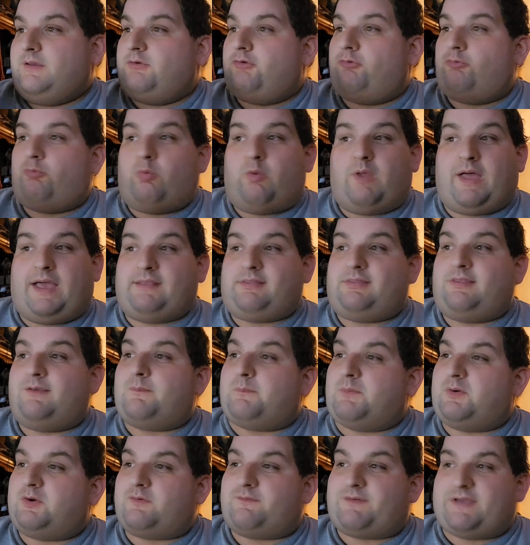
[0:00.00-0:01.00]
You like
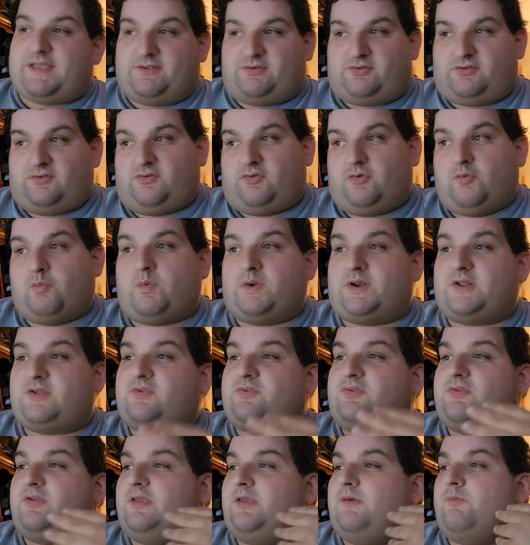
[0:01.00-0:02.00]
their motivations. You want to
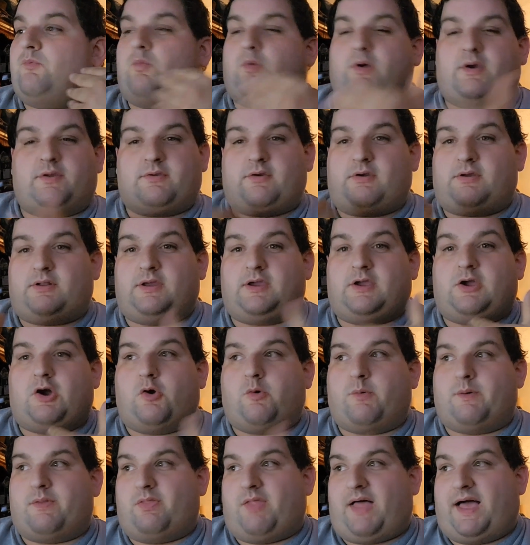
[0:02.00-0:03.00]
see where they're going to
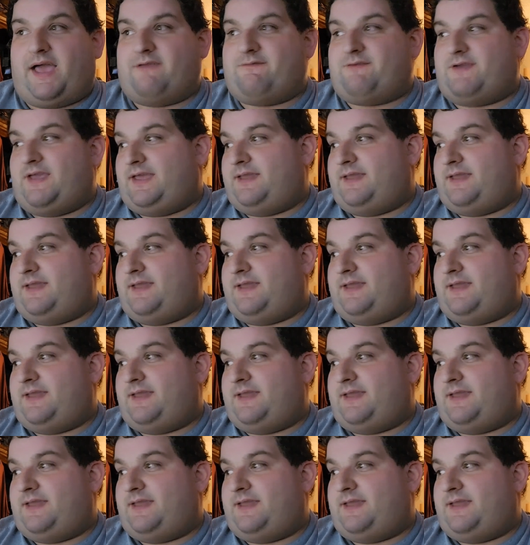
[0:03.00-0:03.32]
go in life.